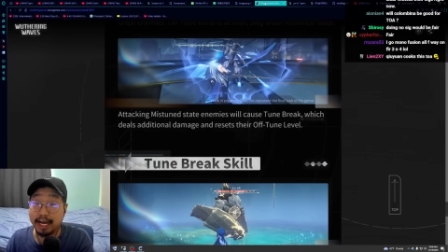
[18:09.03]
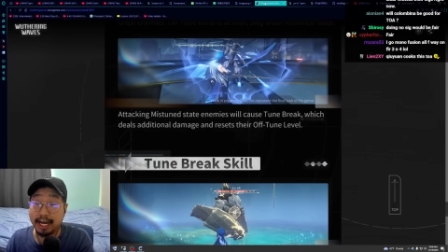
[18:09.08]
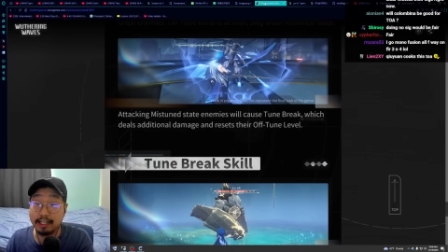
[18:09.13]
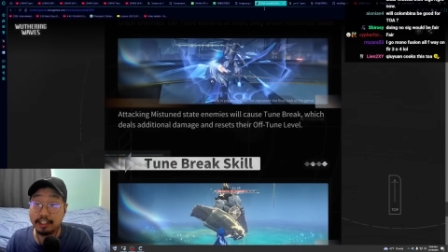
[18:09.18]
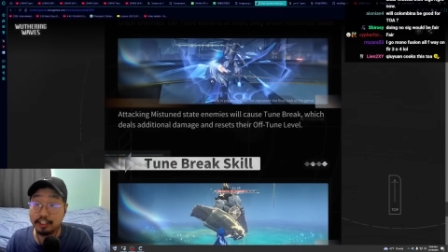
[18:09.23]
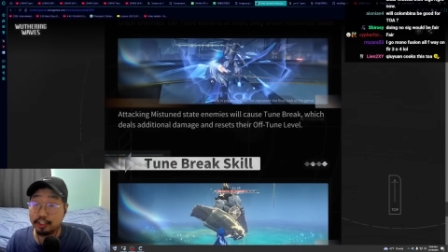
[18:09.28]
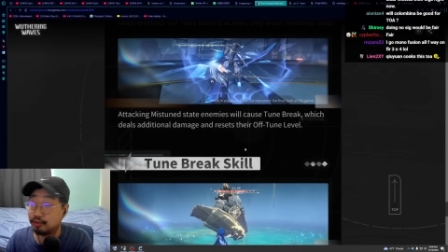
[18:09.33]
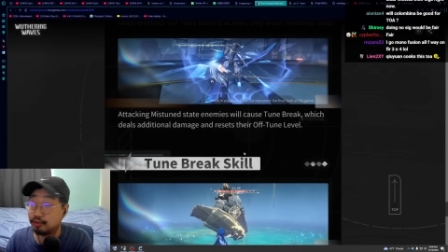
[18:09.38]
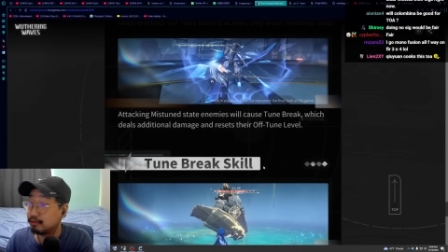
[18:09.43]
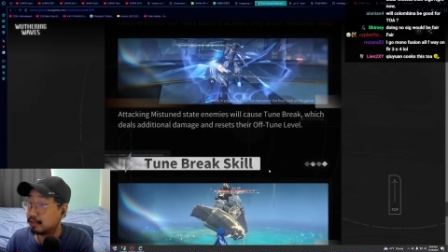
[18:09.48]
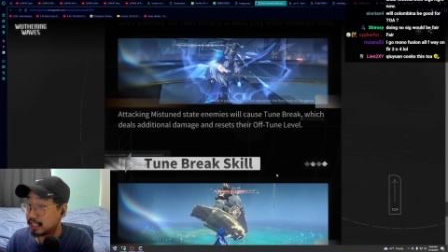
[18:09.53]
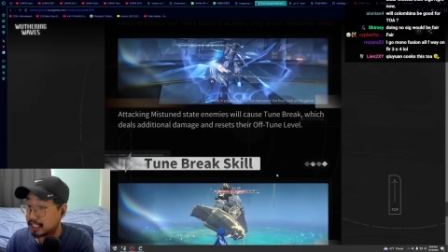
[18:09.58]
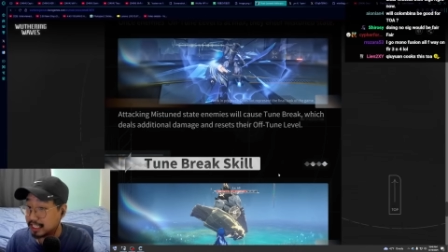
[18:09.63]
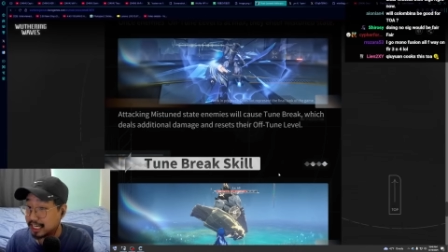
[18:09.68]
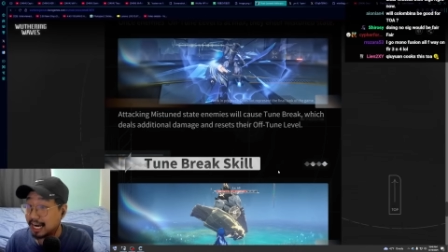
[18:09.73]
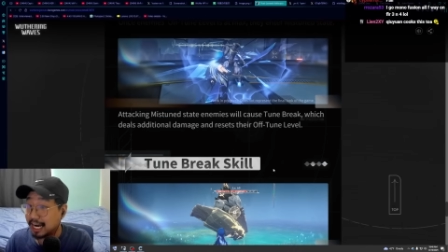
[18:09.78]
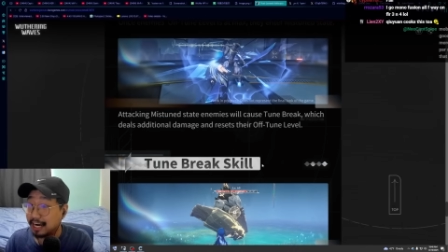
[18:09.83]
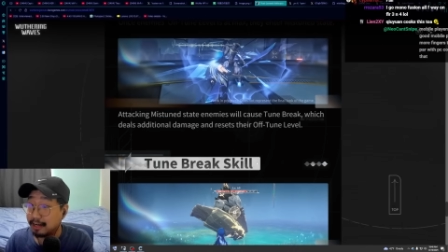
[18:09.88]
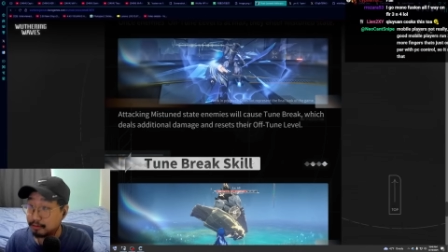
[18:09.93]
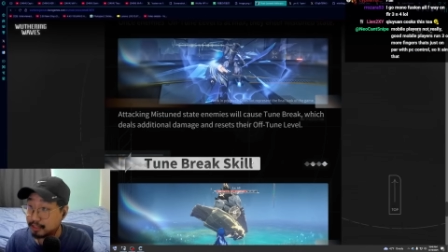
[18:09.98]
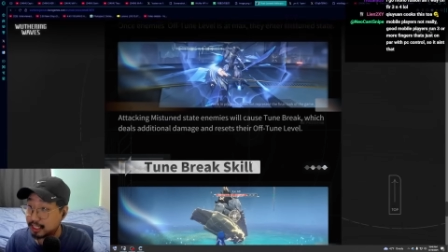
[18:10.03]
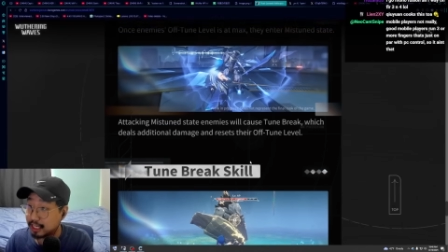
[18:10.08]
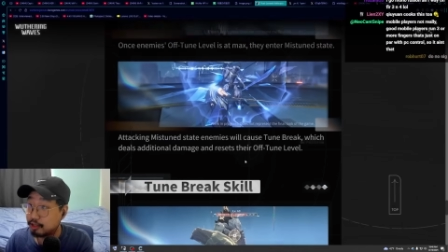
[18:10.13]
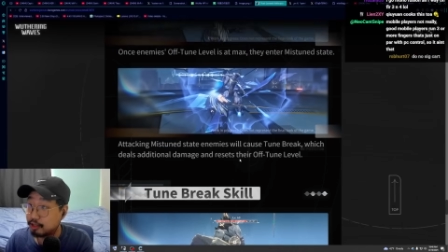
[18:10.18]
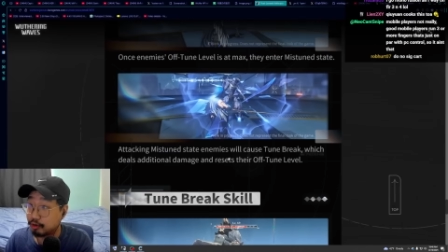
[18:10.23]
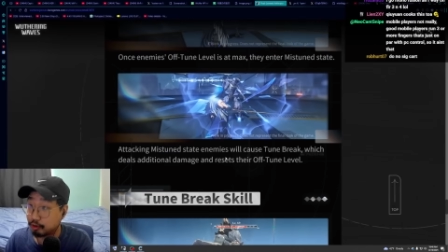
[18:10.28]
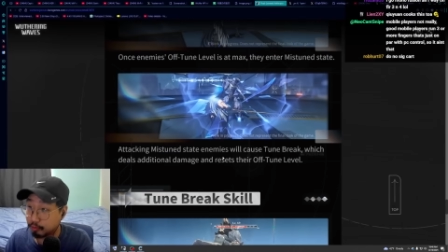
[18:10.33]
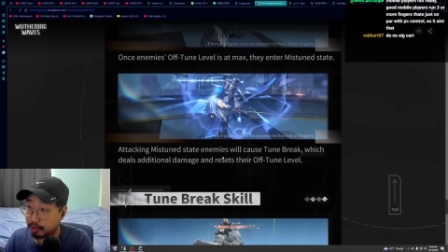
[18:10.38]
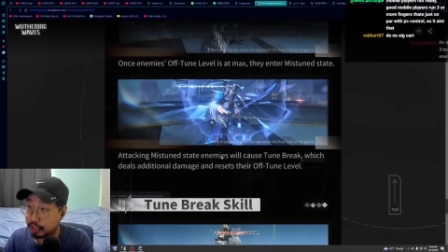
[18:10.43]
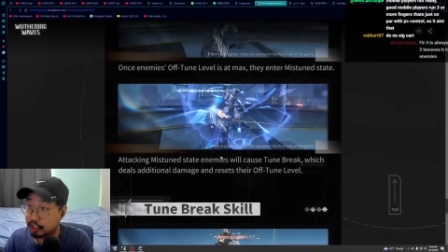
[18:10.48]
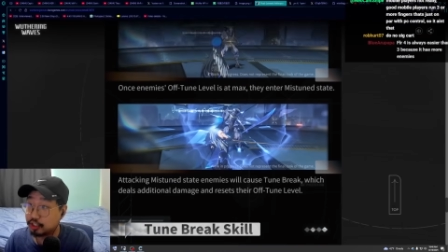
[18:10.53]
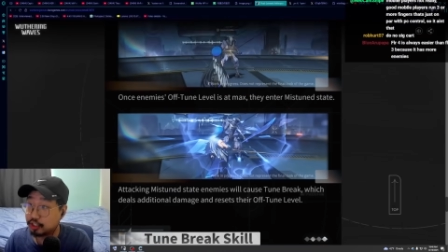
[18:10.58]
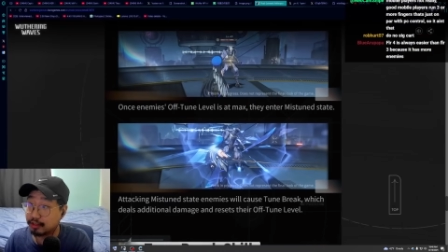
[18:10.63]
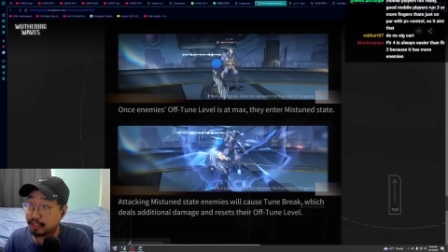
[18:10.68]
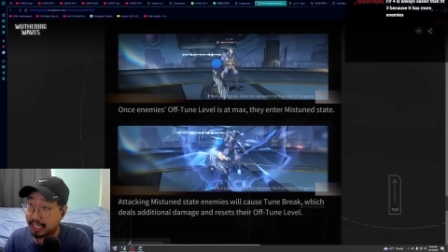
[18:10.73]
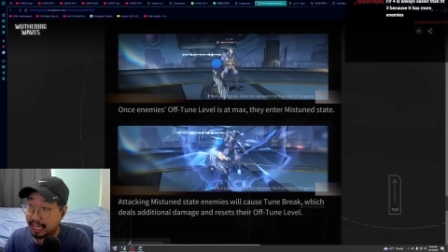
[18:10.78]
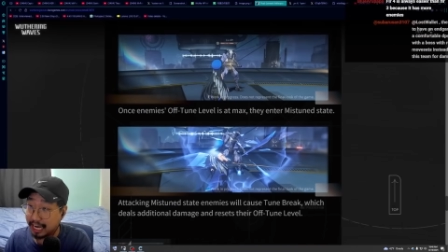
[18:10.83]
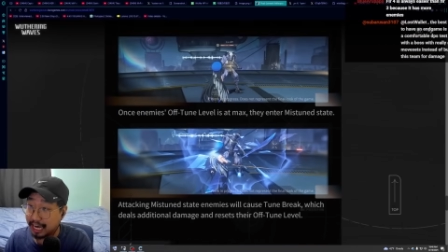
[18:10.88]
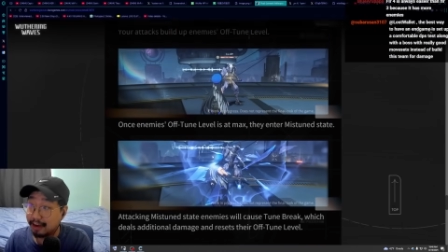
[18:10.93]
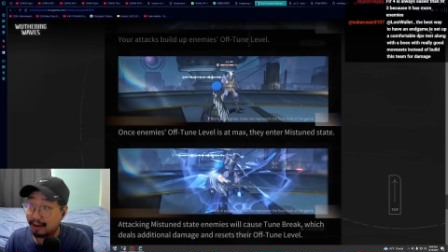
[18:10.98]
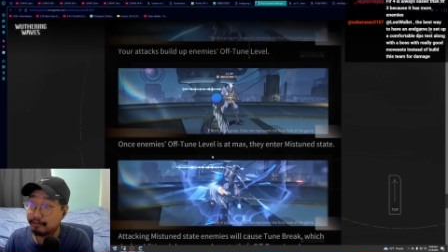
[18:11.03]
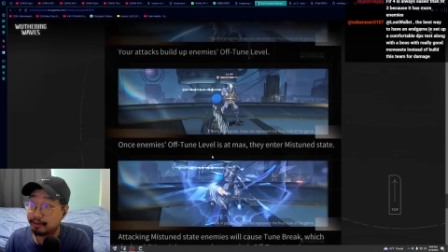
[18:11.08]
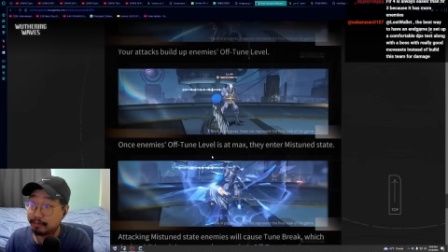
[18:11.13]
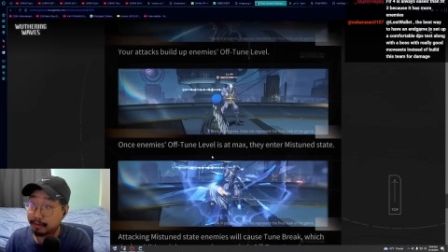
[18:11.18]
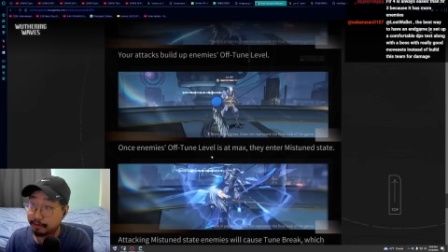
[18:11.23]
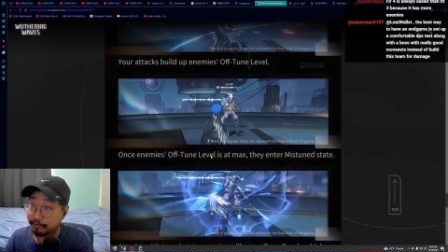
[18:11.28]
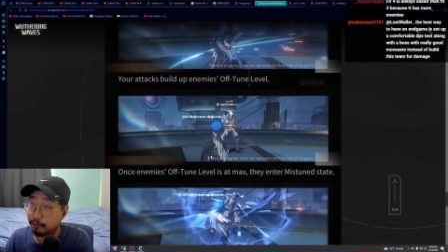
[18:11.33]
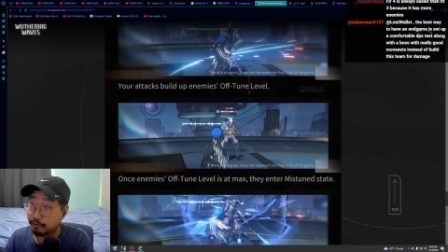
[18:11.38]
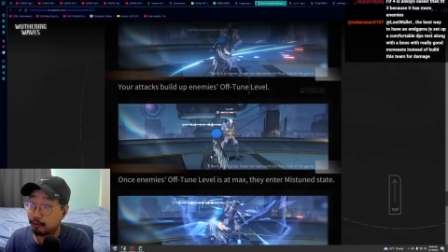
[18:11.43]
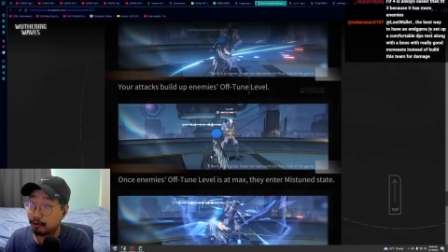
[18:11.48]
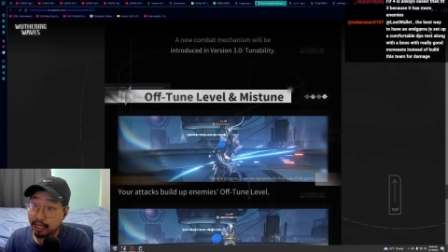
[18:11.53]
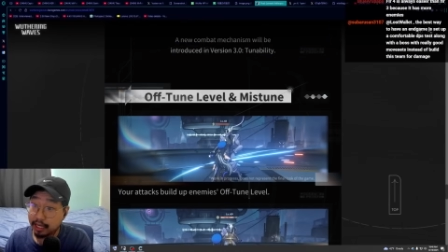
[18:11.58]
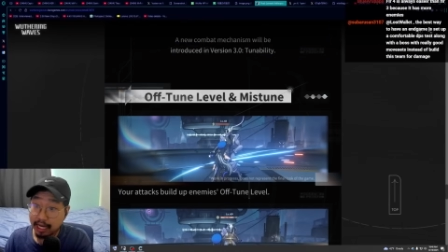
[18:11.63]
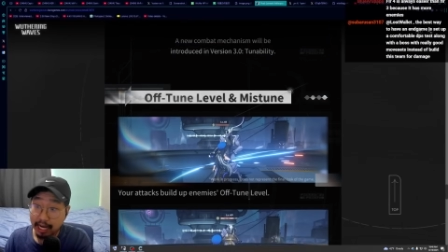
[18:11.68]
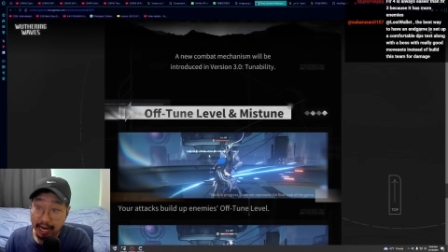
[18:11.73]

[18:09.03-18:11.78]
to the times that you were originally having before.